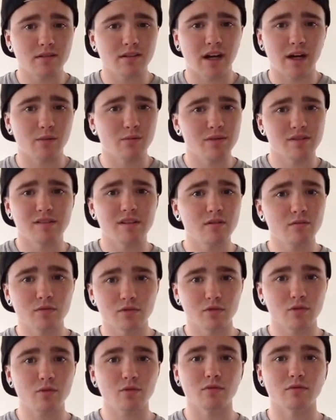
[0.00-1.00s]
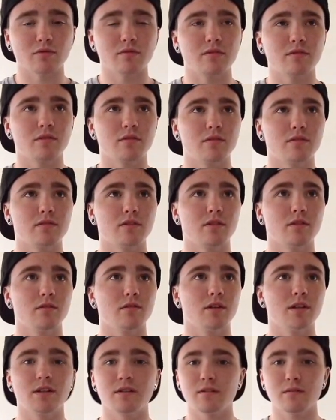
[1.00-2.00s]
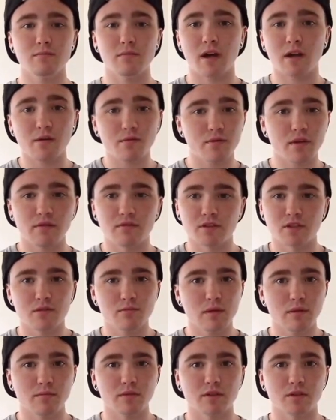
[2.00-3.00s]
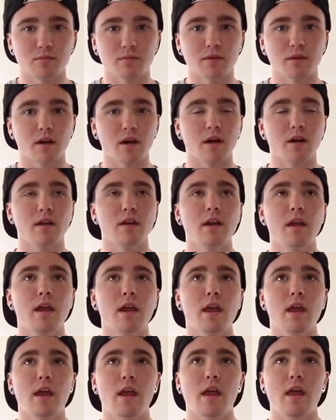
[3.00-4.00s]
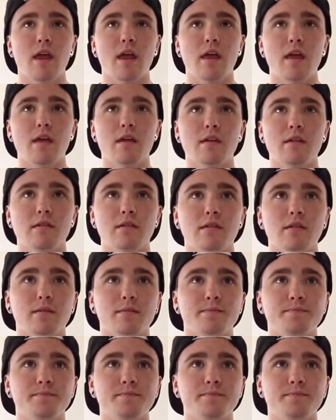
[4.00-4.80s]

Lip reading: I was seeing results. So it doesn't matter if you have a gym membership or not. And